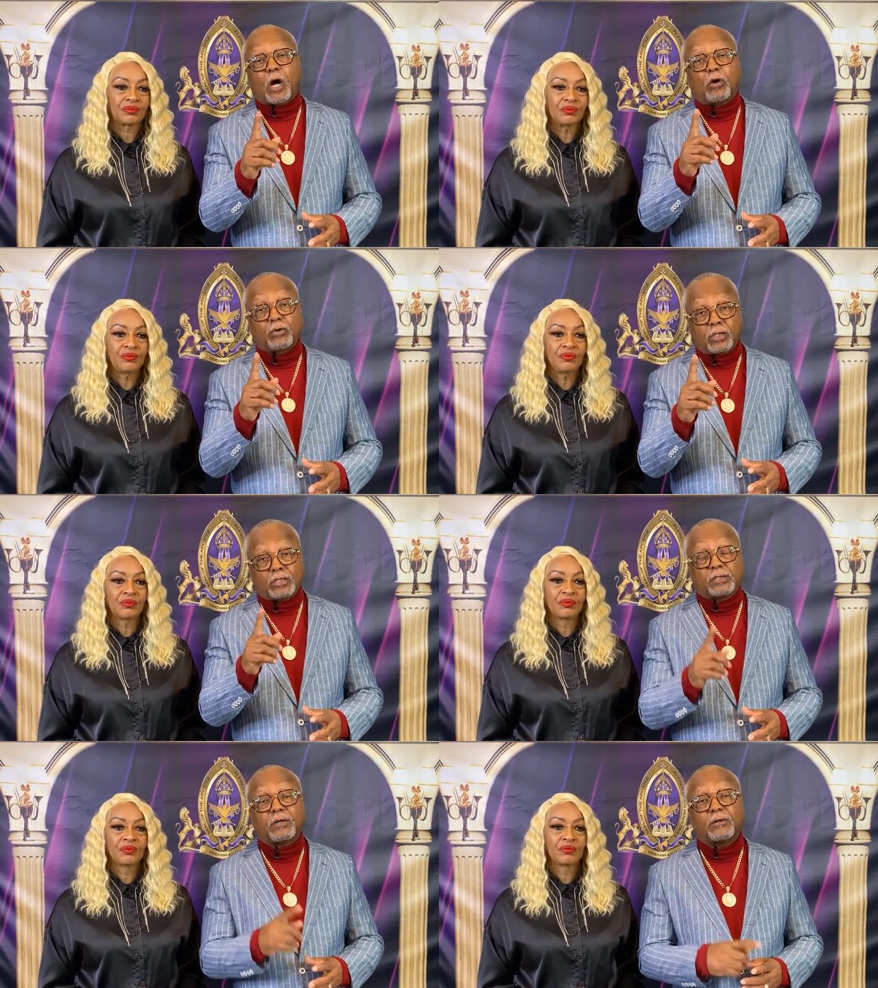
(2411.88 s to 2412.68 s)
Speaker 1: is all you
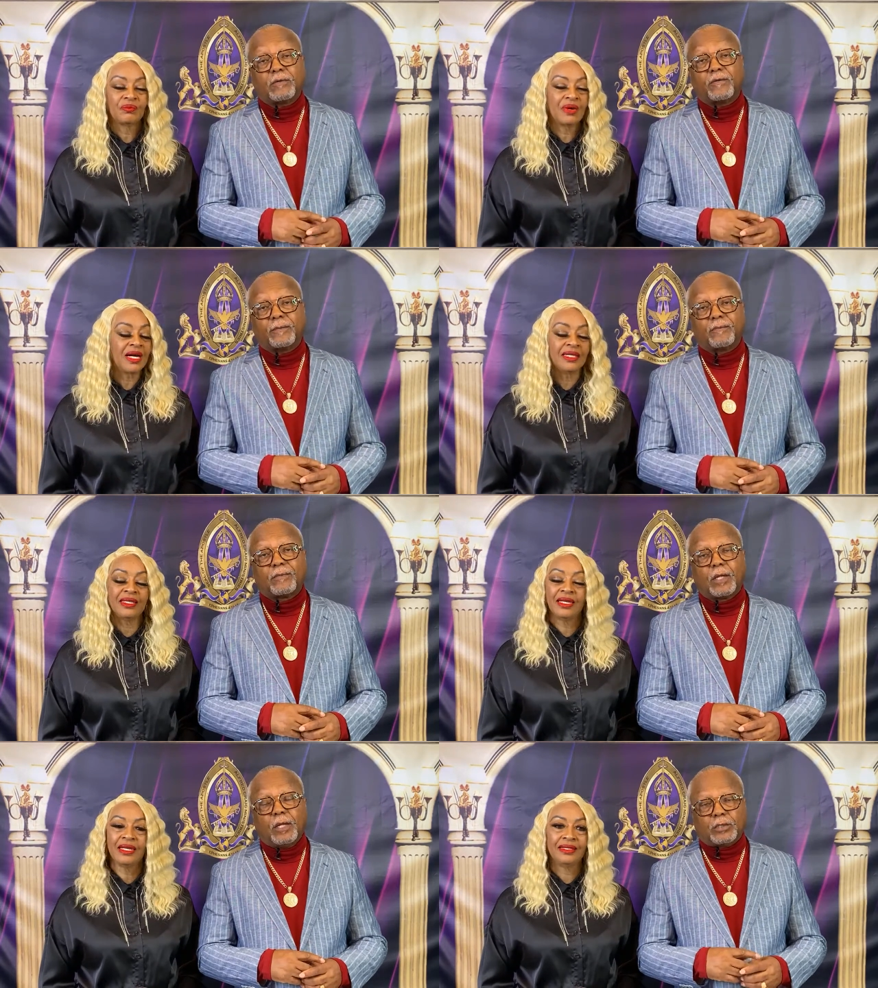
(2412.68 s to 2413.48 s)
deserve. My
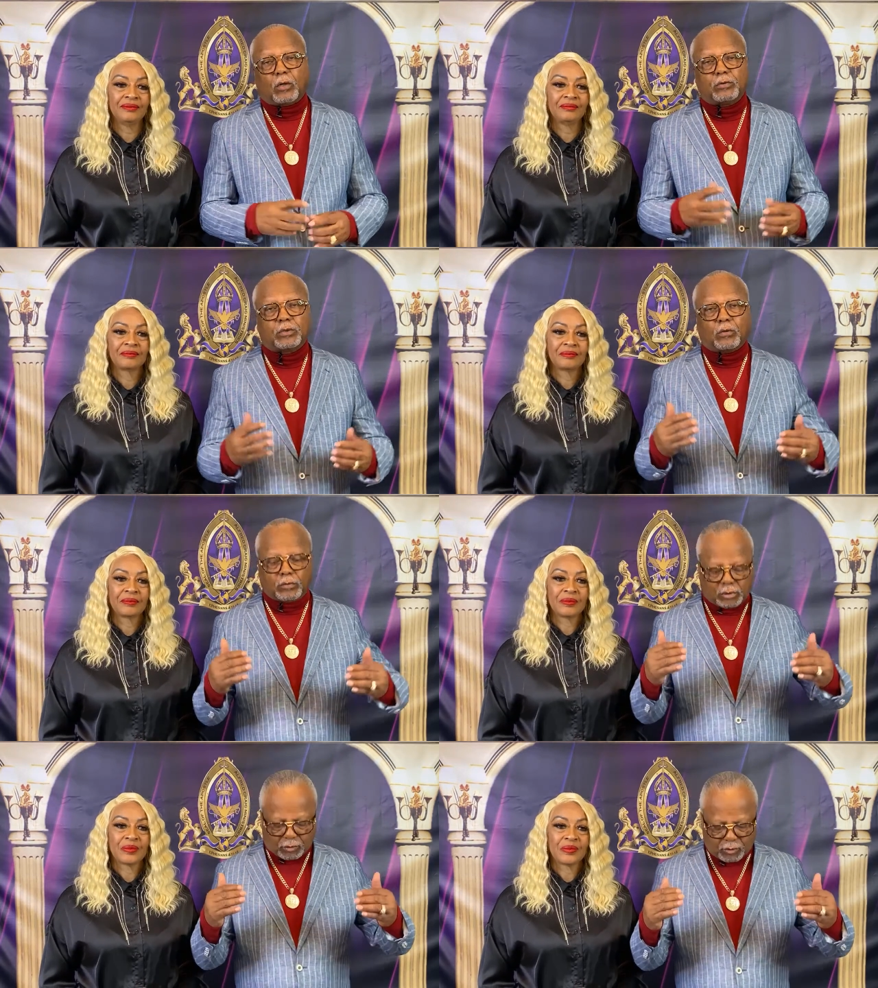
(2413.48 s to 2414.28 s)
God. So,
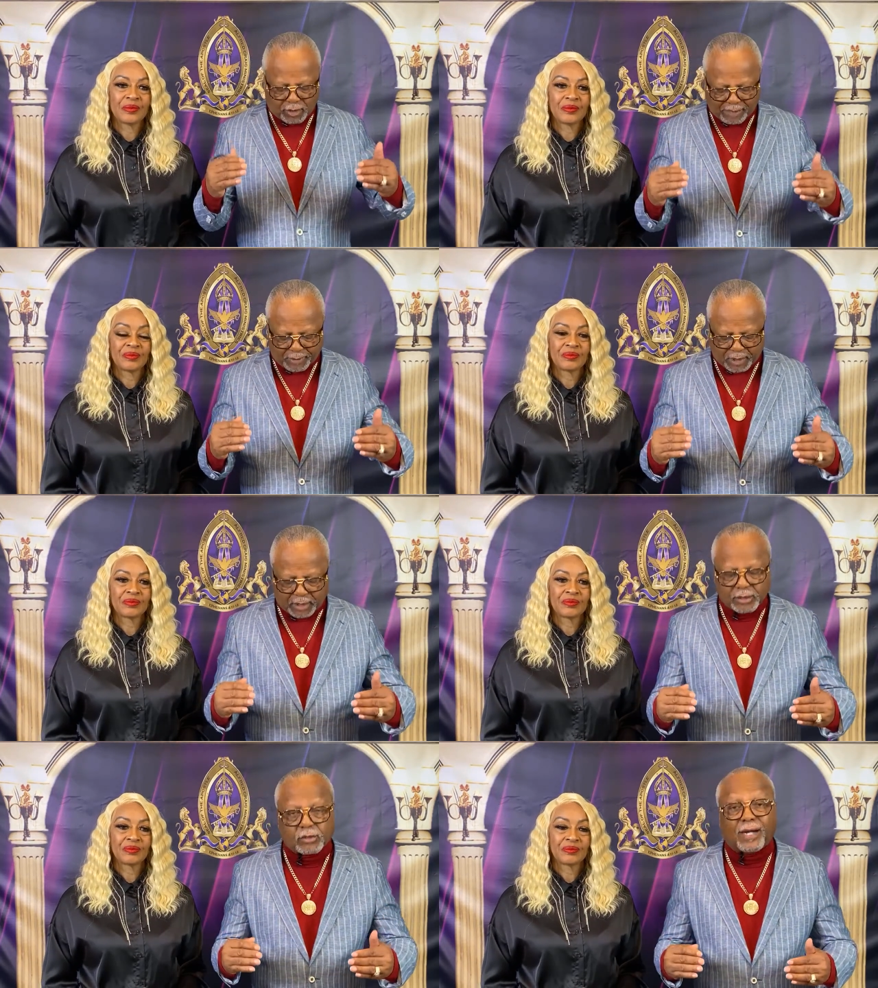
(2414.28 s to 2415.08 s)
so, so you got to
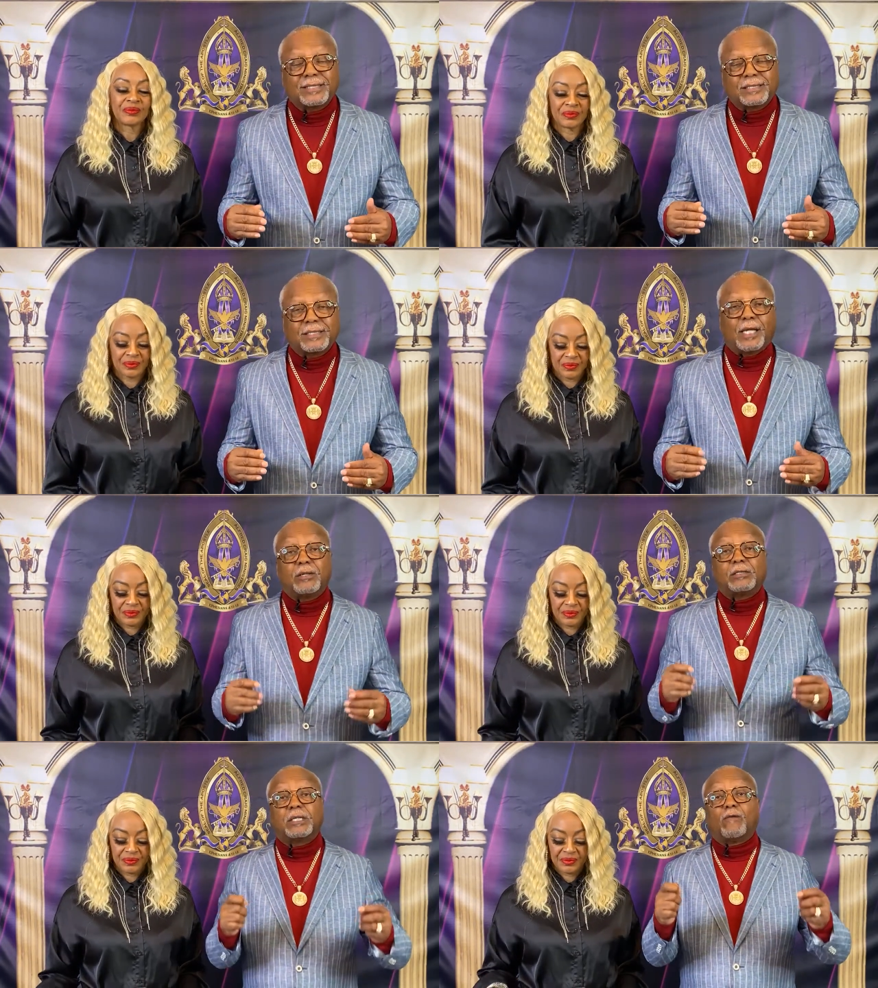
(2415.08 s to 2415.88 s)
begin to start
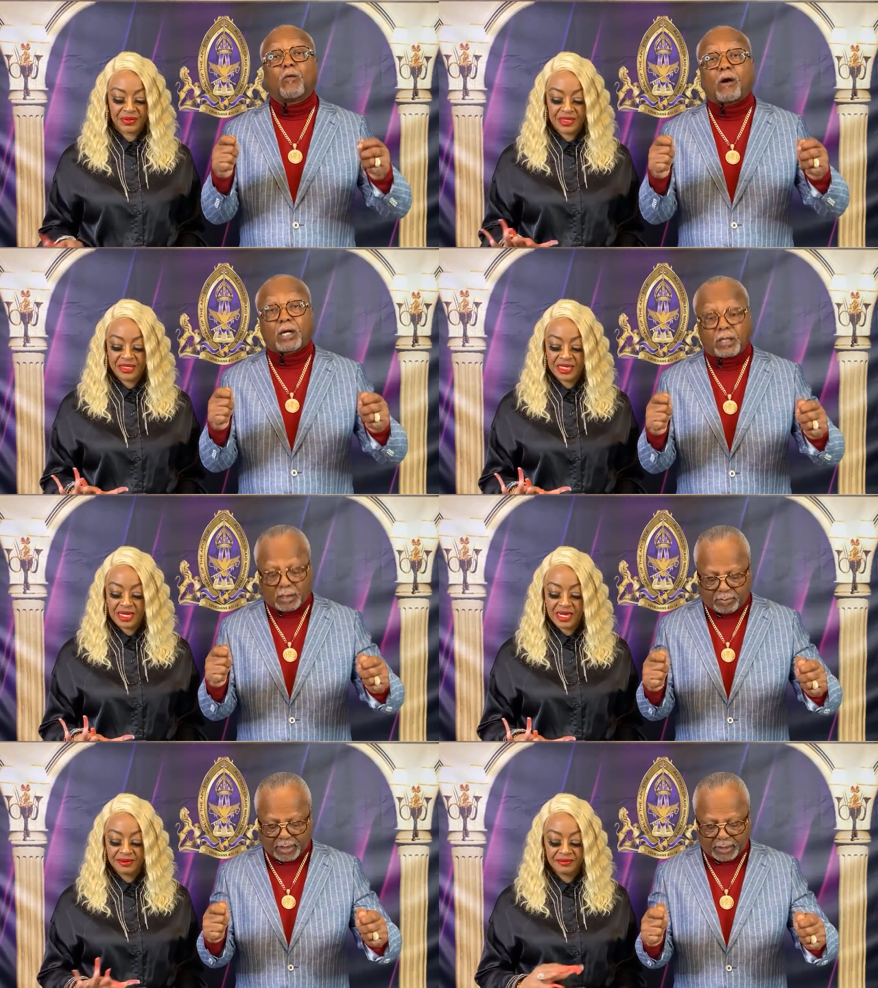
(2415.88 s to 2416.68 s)
seeing yourself
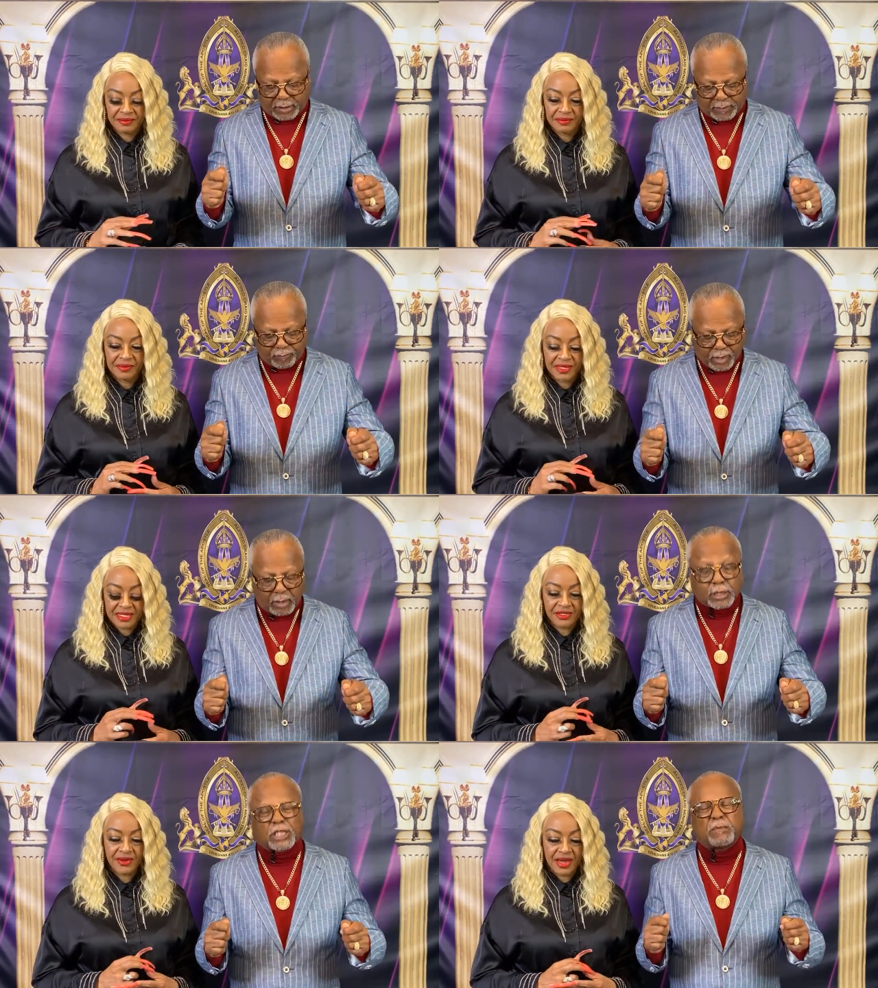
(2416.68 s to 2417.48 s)
walking in abundance,
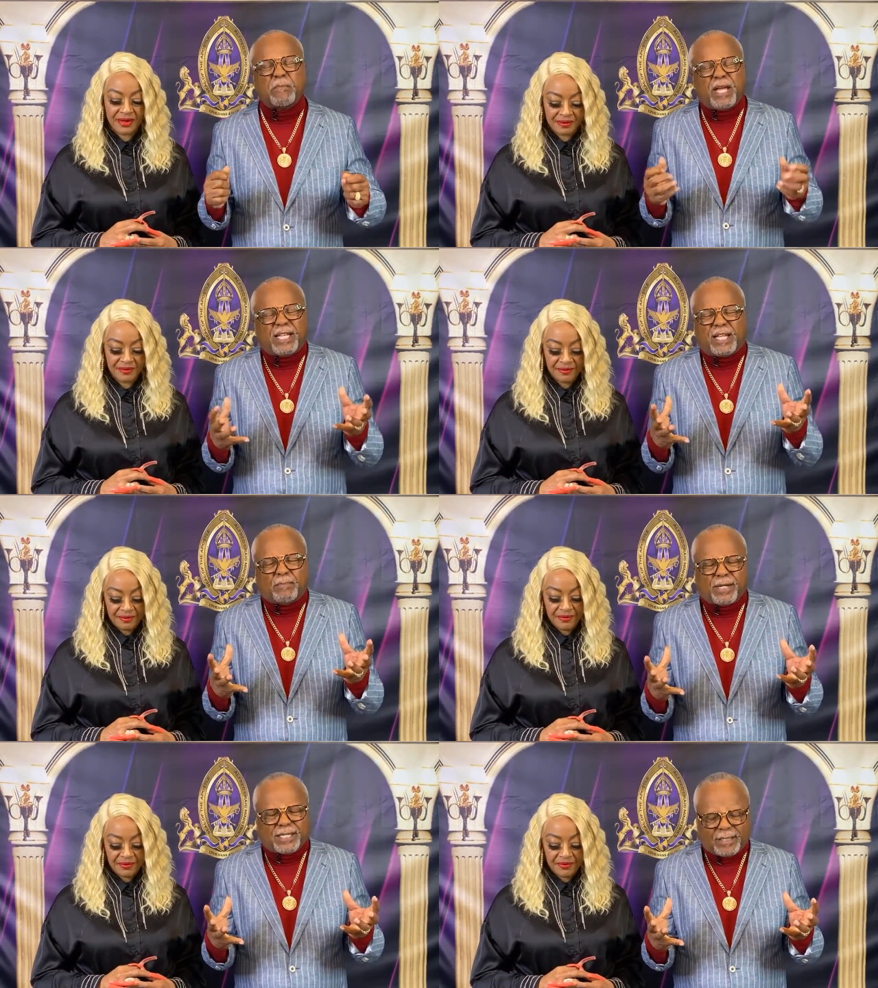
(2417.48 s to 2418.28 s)
right.
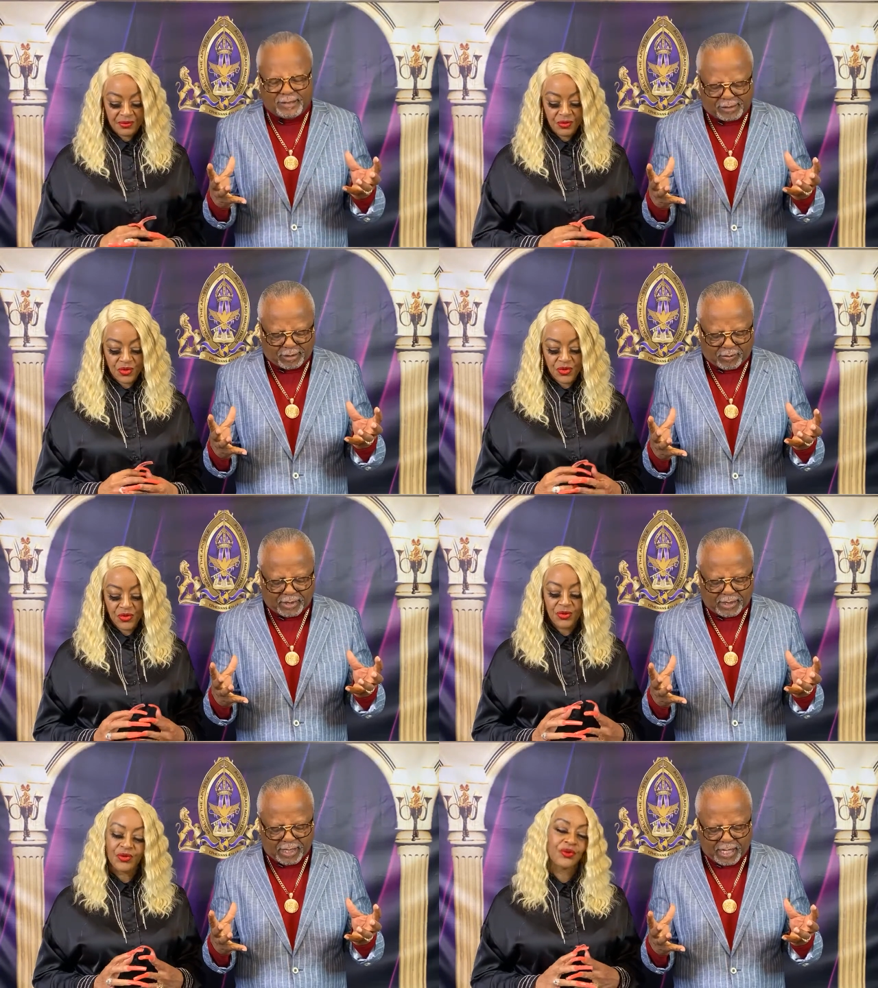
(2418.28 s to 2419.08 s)
smelling abundance,
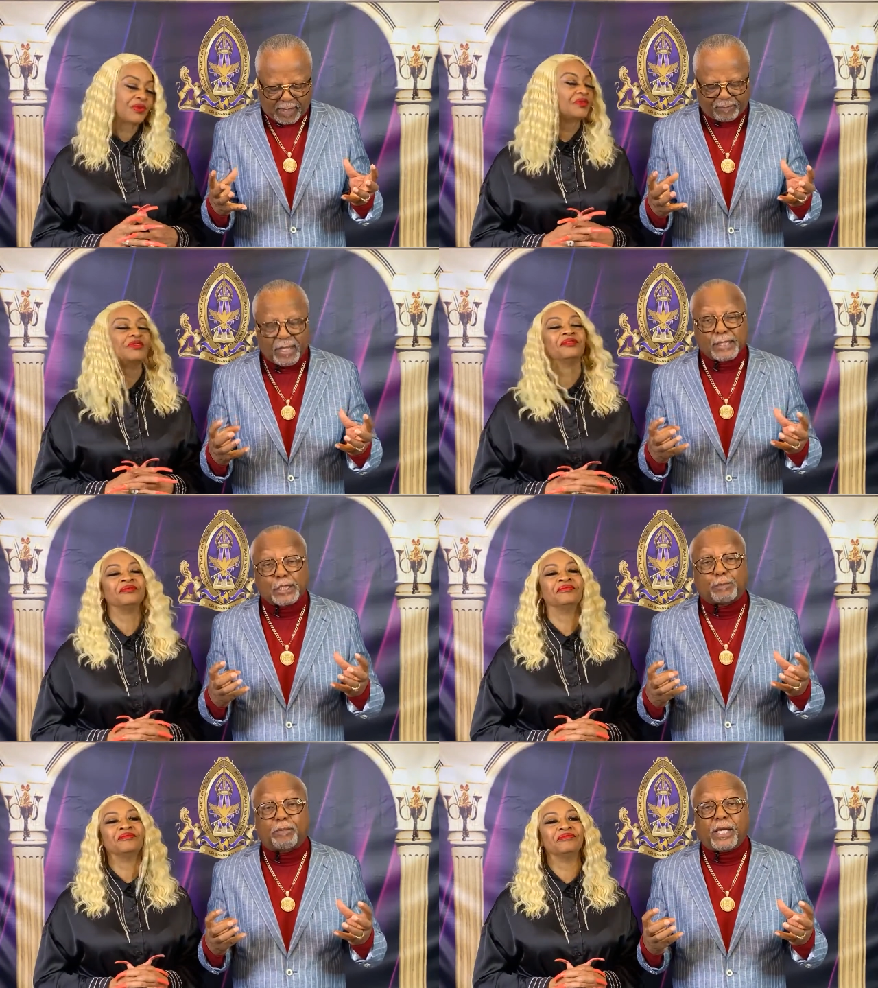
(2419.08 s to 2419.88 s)
glory to God,
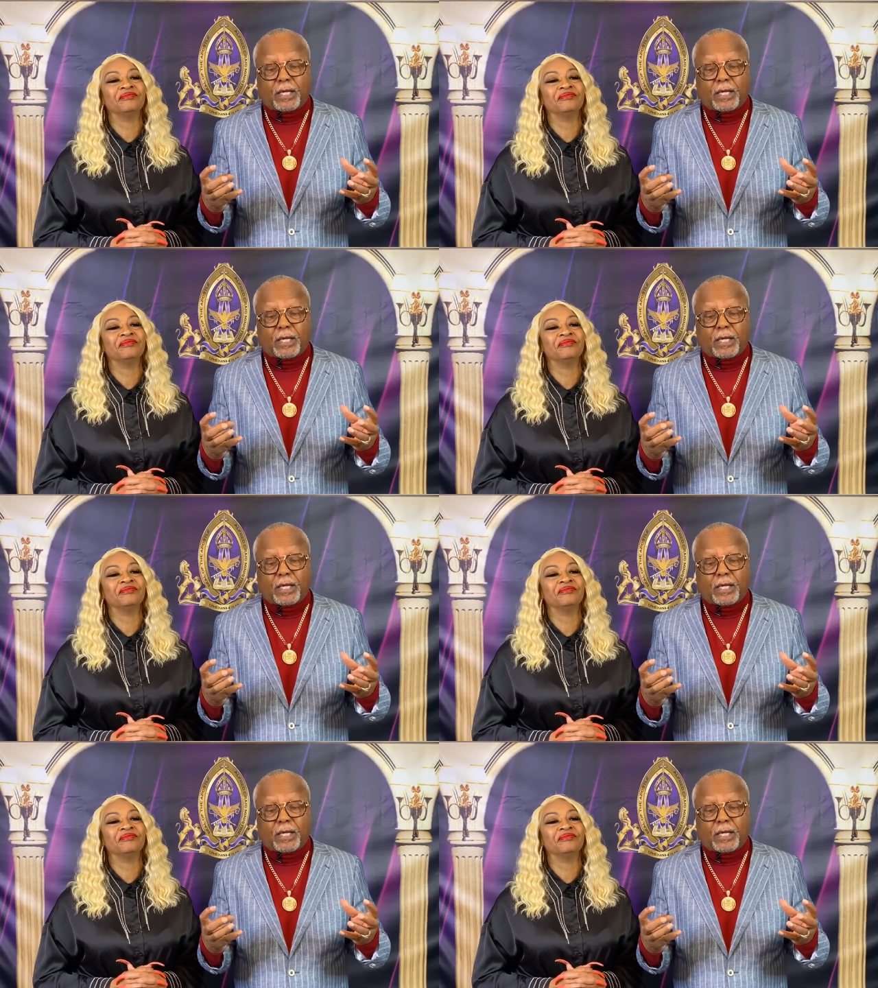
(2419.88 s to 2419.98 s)
hmm.